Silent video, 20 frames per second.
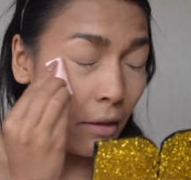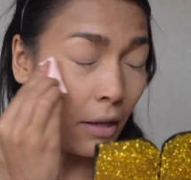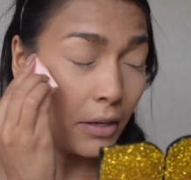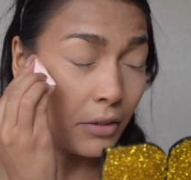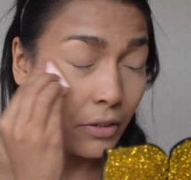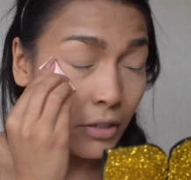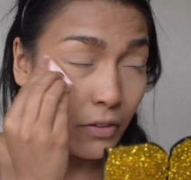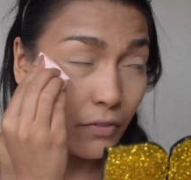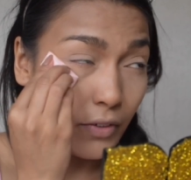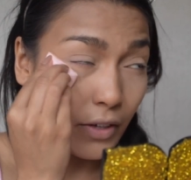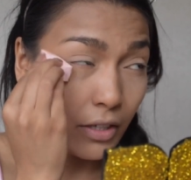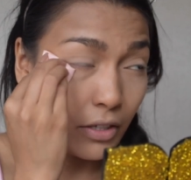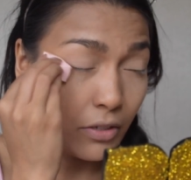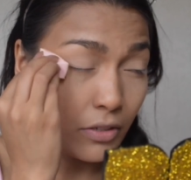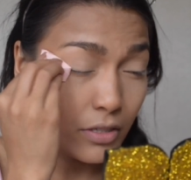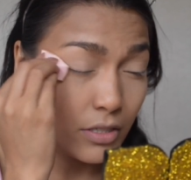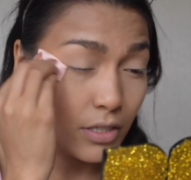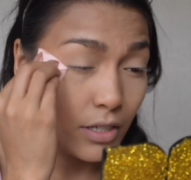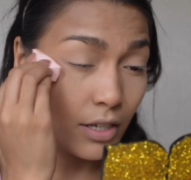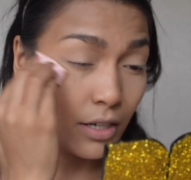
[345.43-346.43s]
I don't know if I
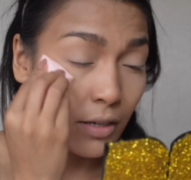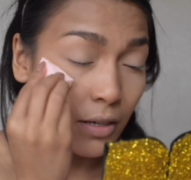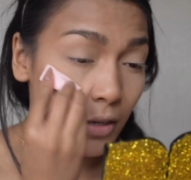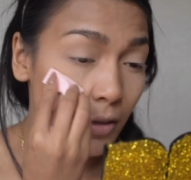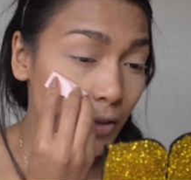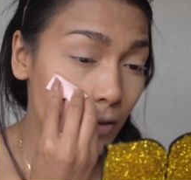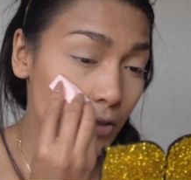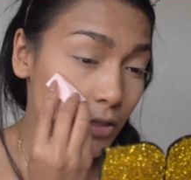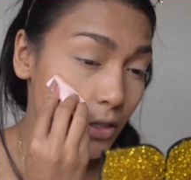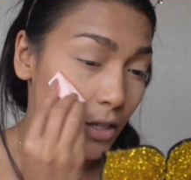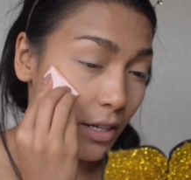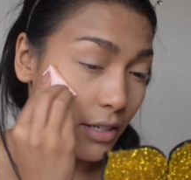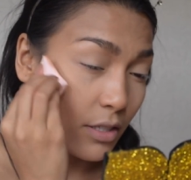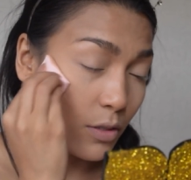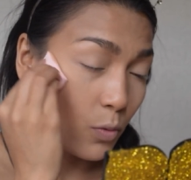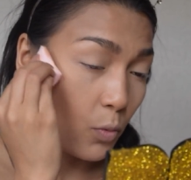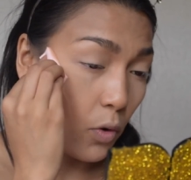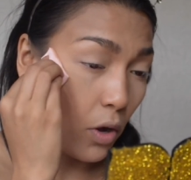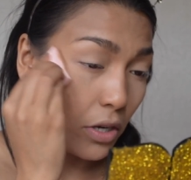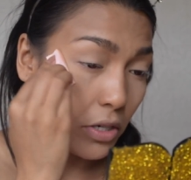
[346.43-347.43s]
used it. I used to like
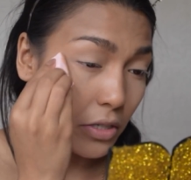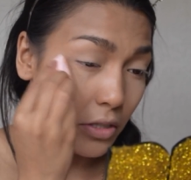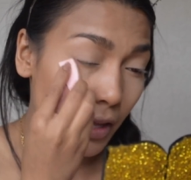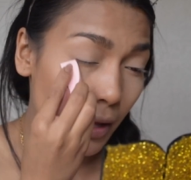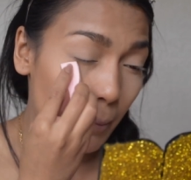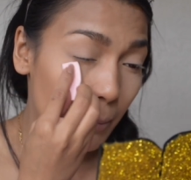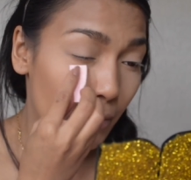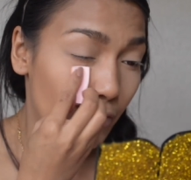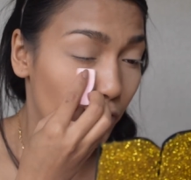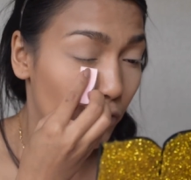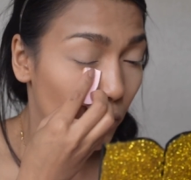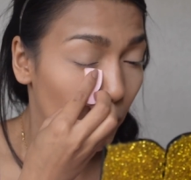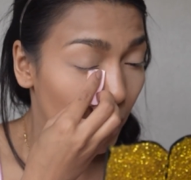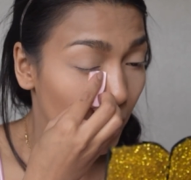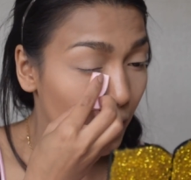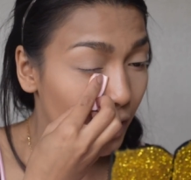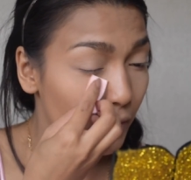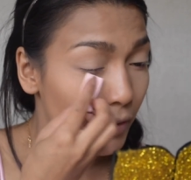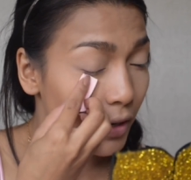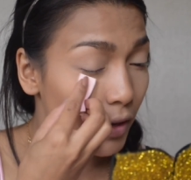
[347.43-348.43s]
swatch that before,
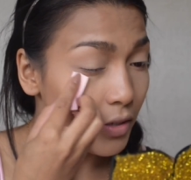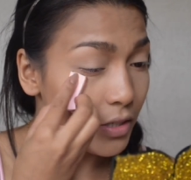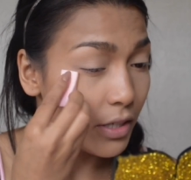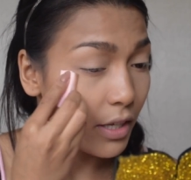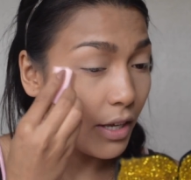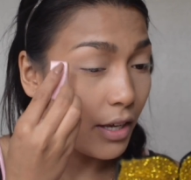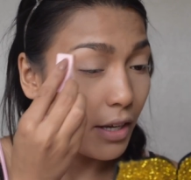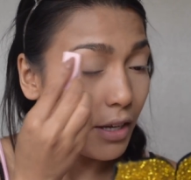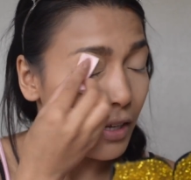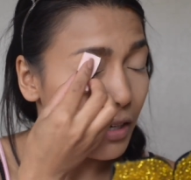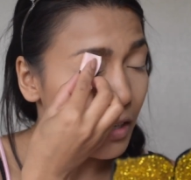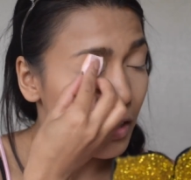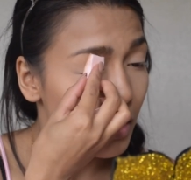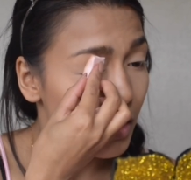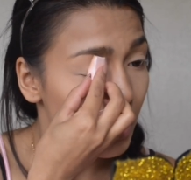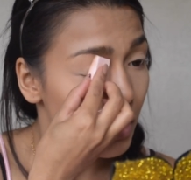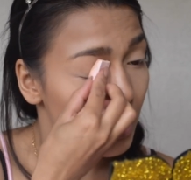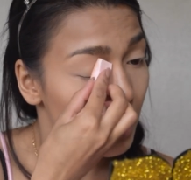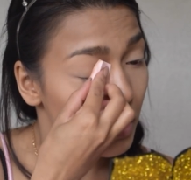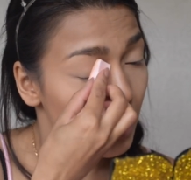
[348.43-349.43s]
like when I was a kid.
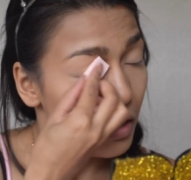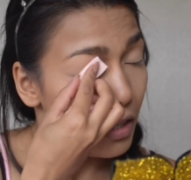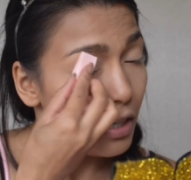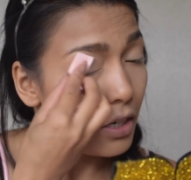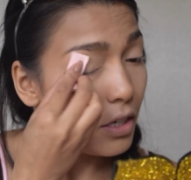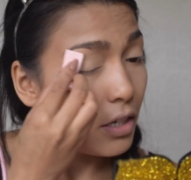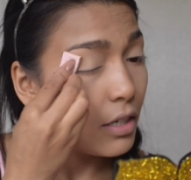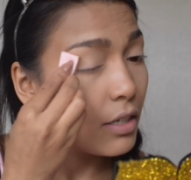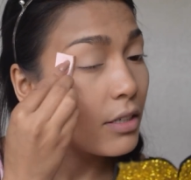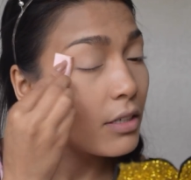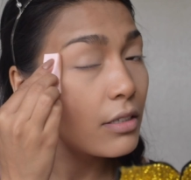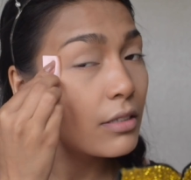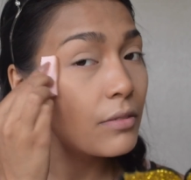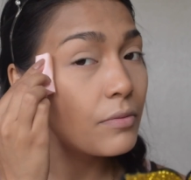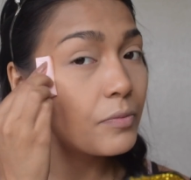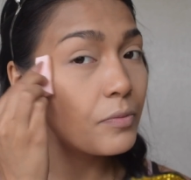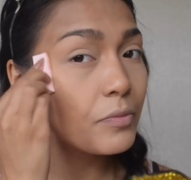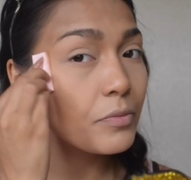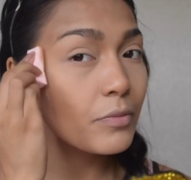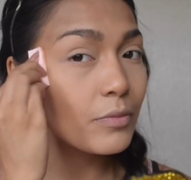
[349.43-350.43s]

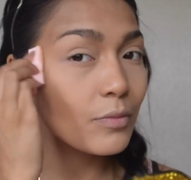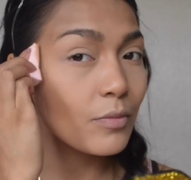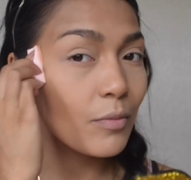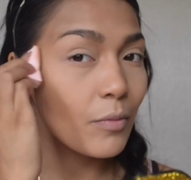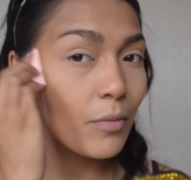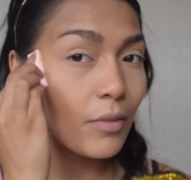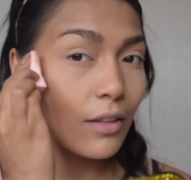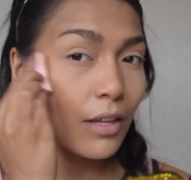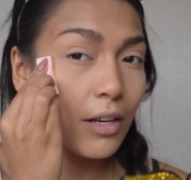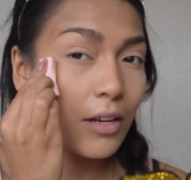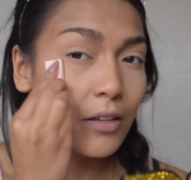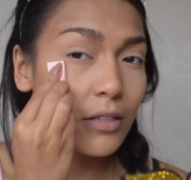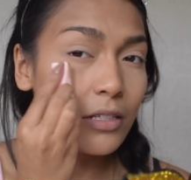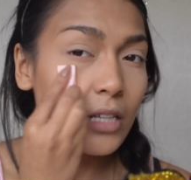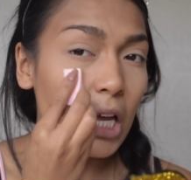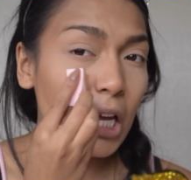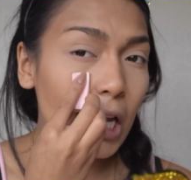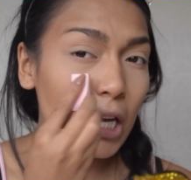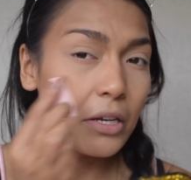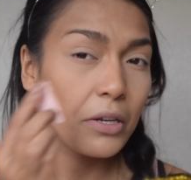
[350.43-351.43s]
And I
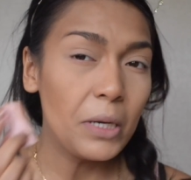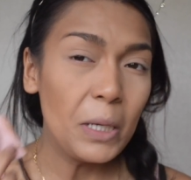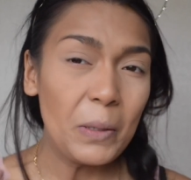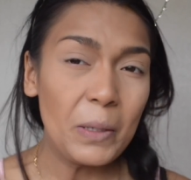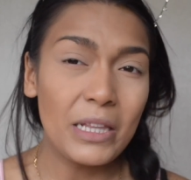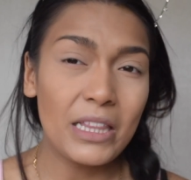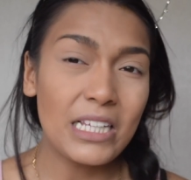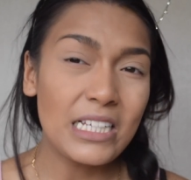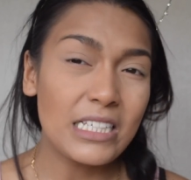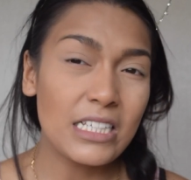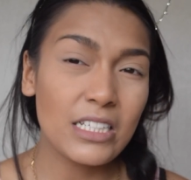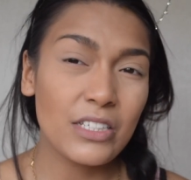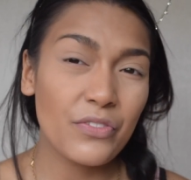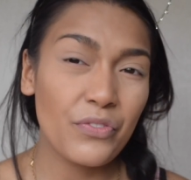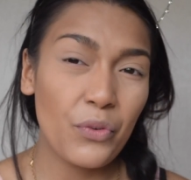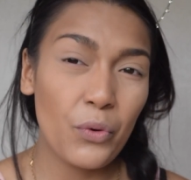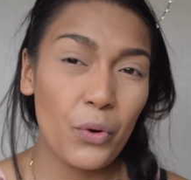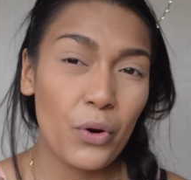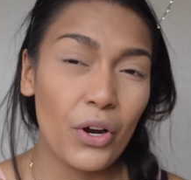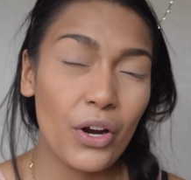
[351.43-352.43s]
was like, I don't know what this is
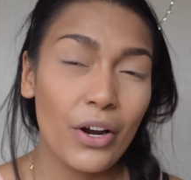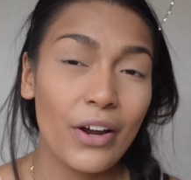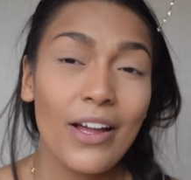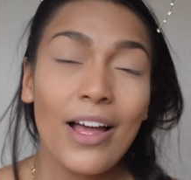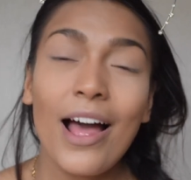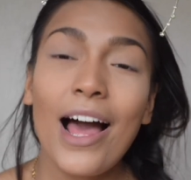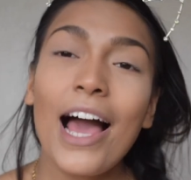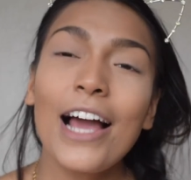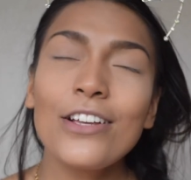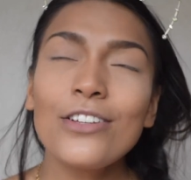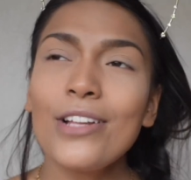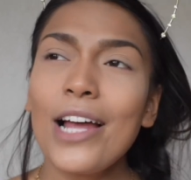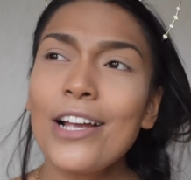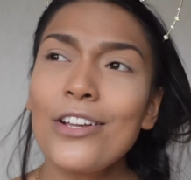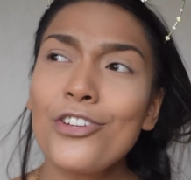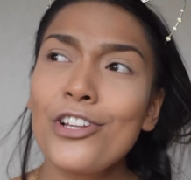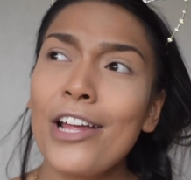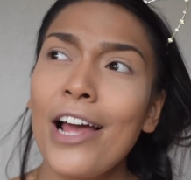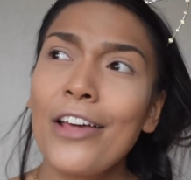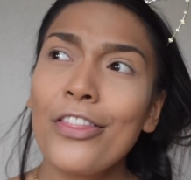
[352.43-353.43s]
for.
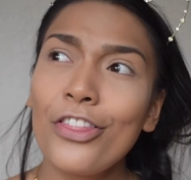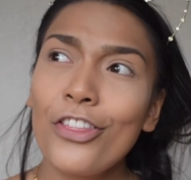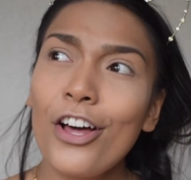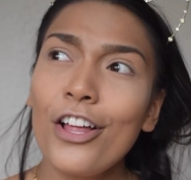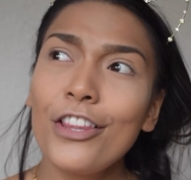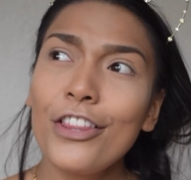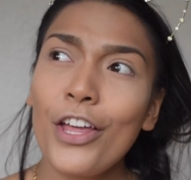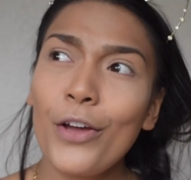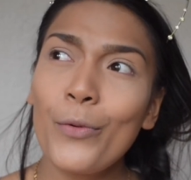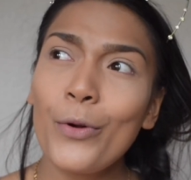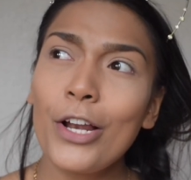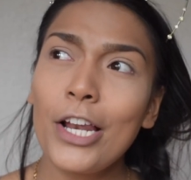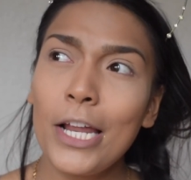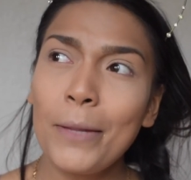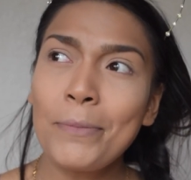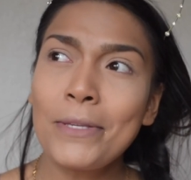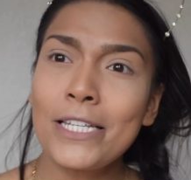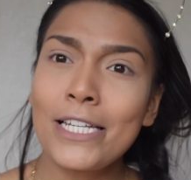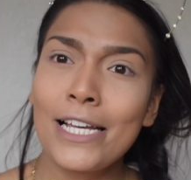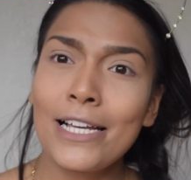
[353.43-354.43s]
Actually, I thought they were
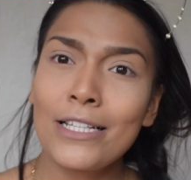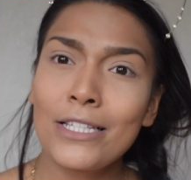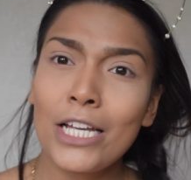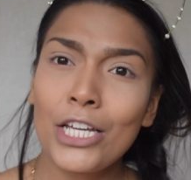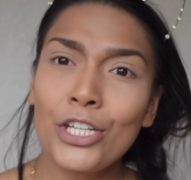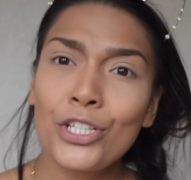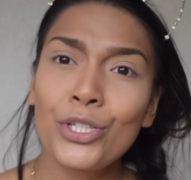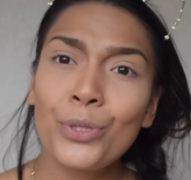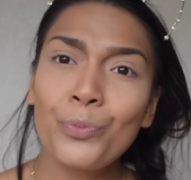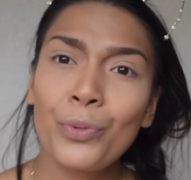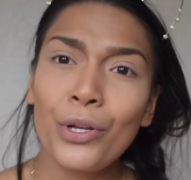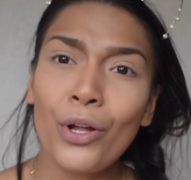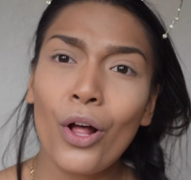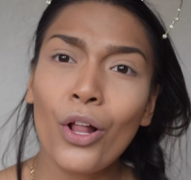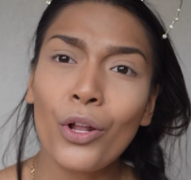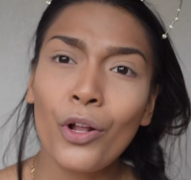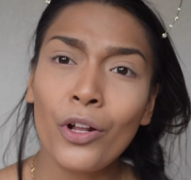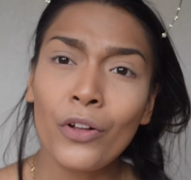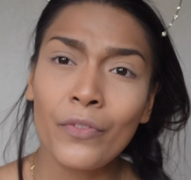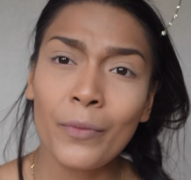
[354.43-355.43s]
lipsticks. I used to put it
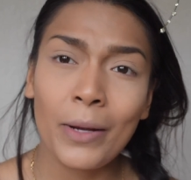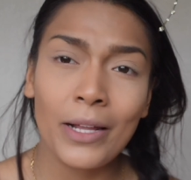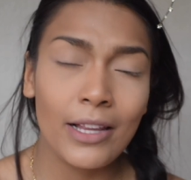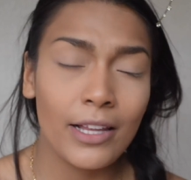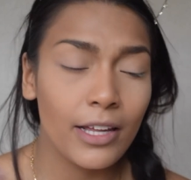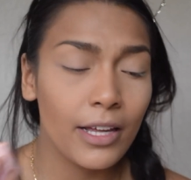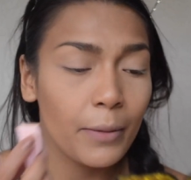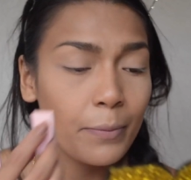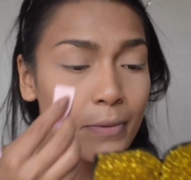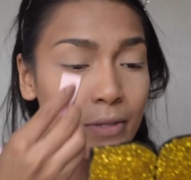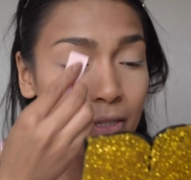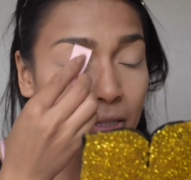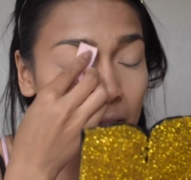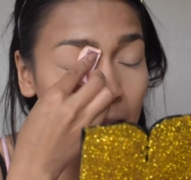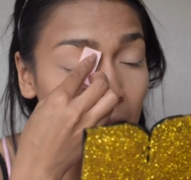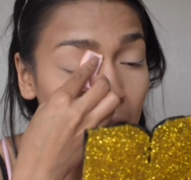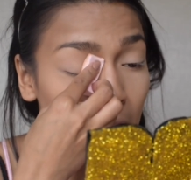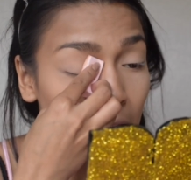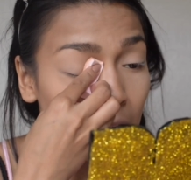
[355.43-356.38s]
all over my lips.